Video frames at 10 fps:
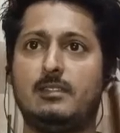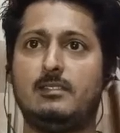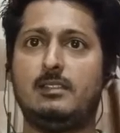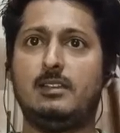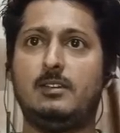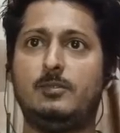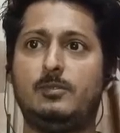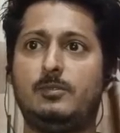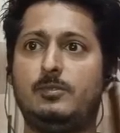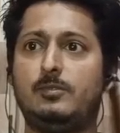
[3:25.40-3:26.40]
Now
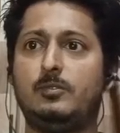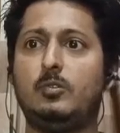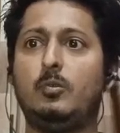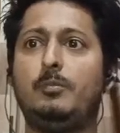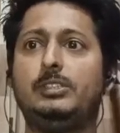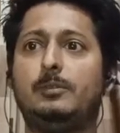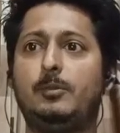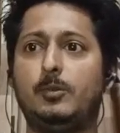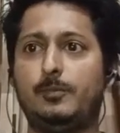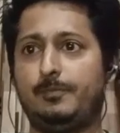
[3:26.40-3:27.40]
bishop
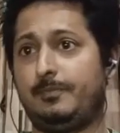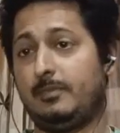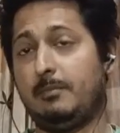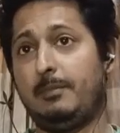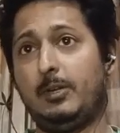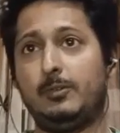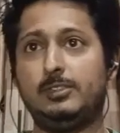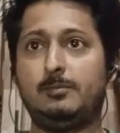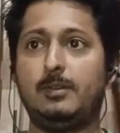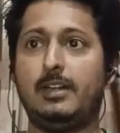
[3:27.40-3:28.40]
to b2
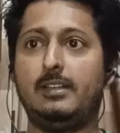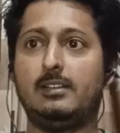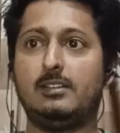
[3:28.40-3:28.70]
is played.